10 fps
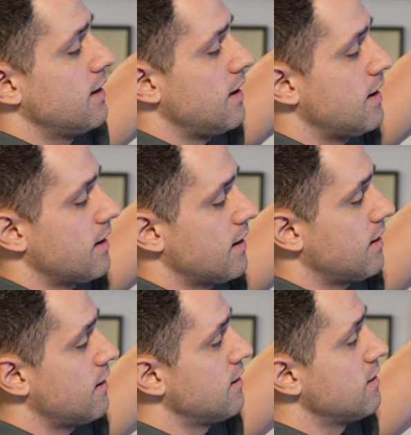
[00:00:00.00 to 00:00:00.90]

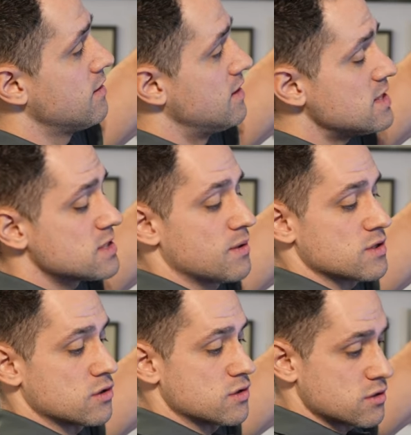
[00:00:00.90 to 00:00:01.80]
uh, these
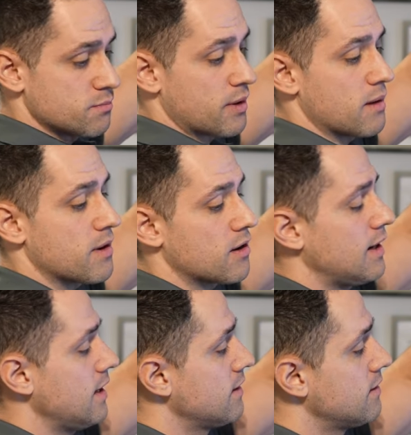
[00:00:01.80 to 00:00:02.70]
muscles
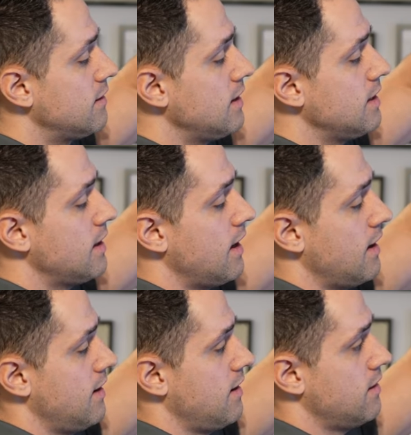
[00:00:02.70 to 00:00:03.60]
primarily, the uh,
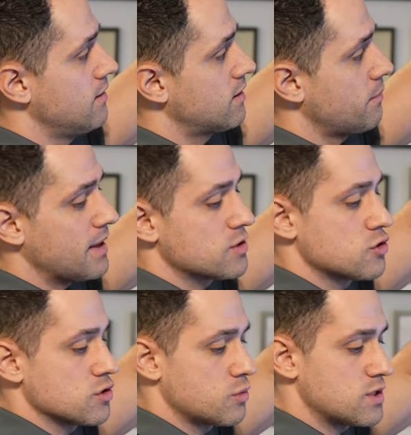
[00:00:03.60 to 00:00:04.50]

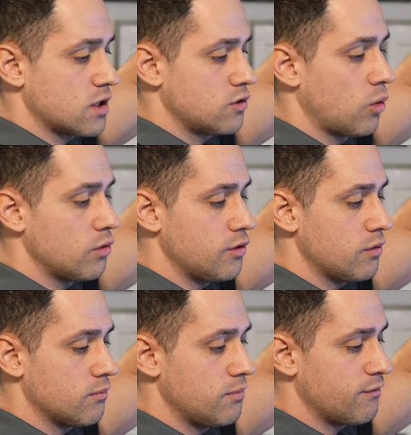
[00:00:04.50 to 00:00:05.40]
trapezius, which I told
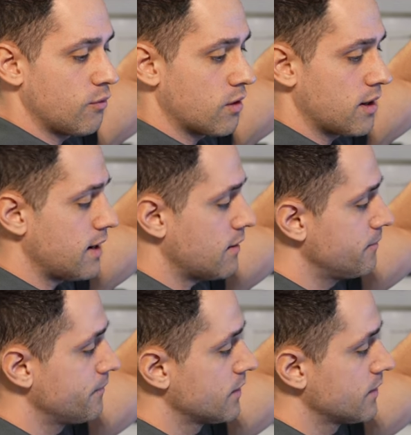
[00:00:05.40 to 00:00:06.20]
you before here.